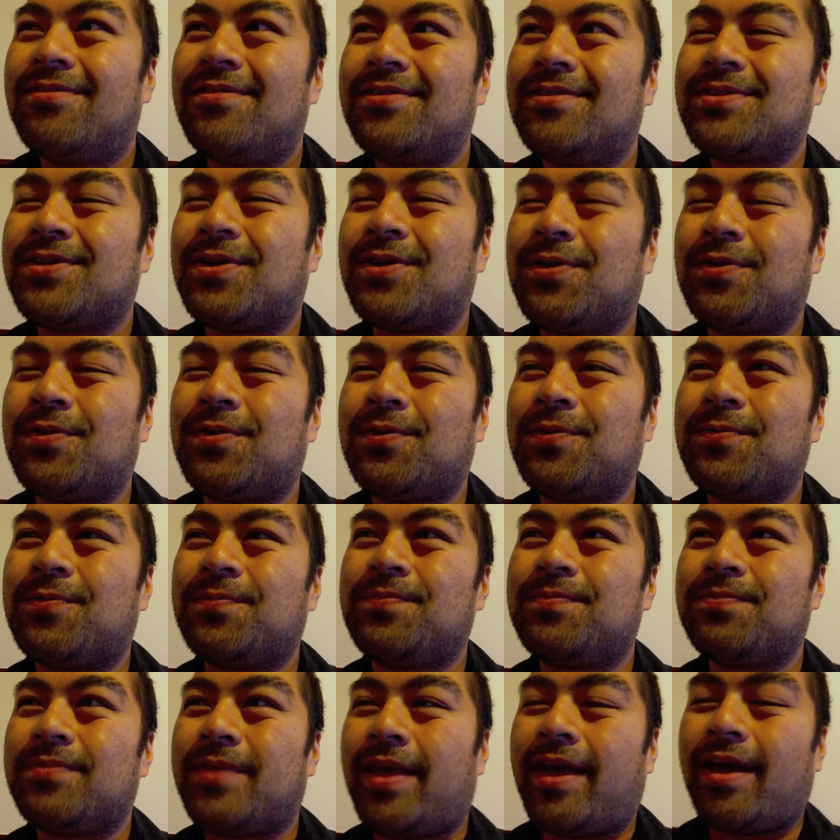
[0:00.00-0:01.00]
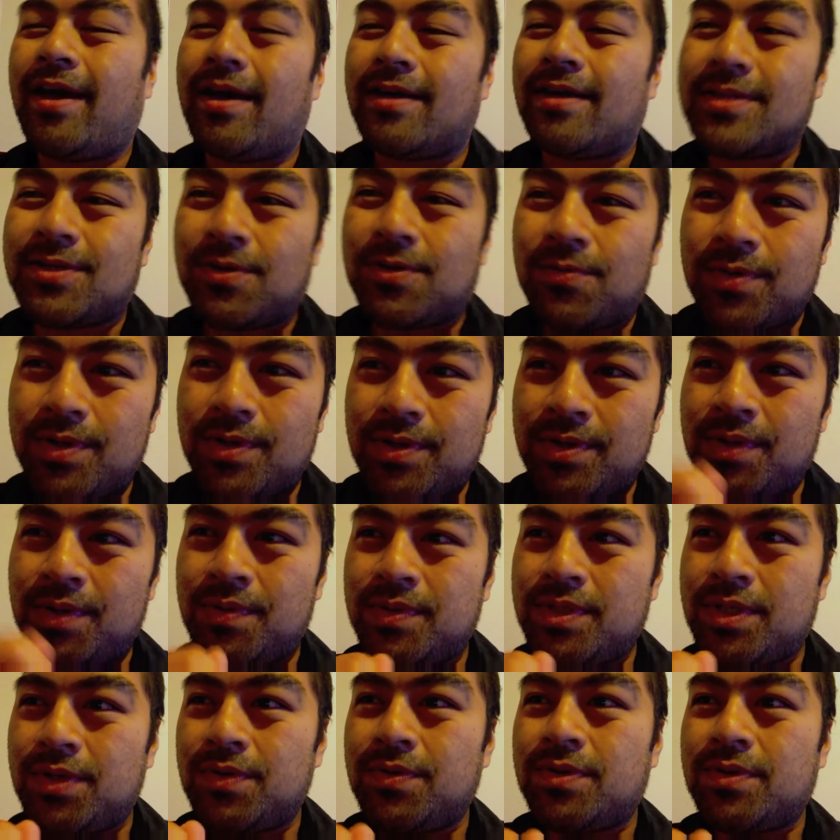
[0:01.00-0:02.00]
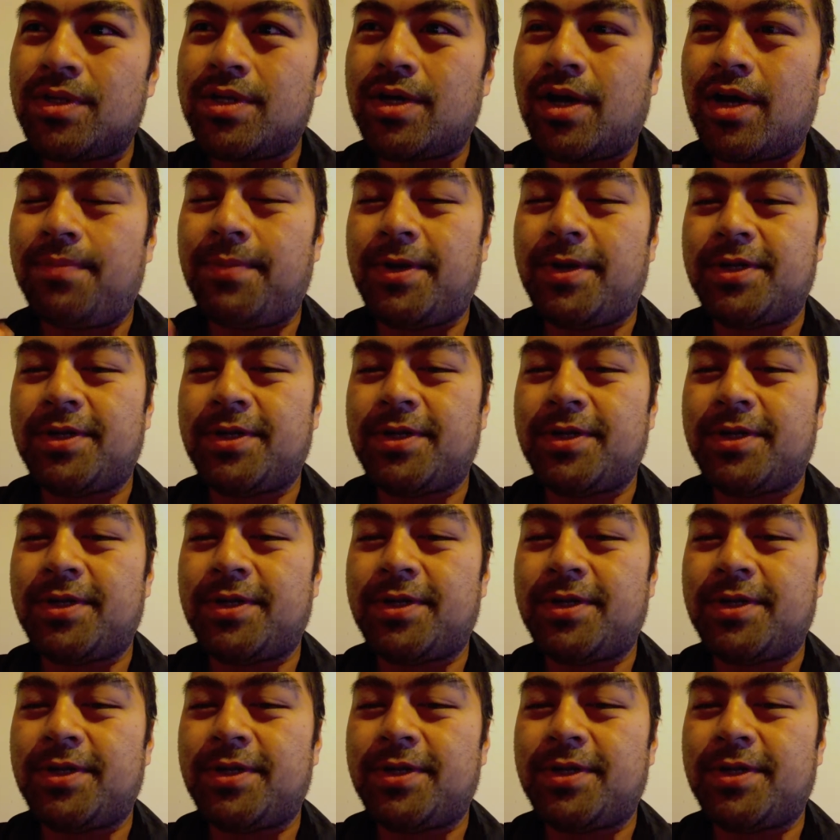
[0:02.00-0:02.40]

So yeah, so what you would do with the dot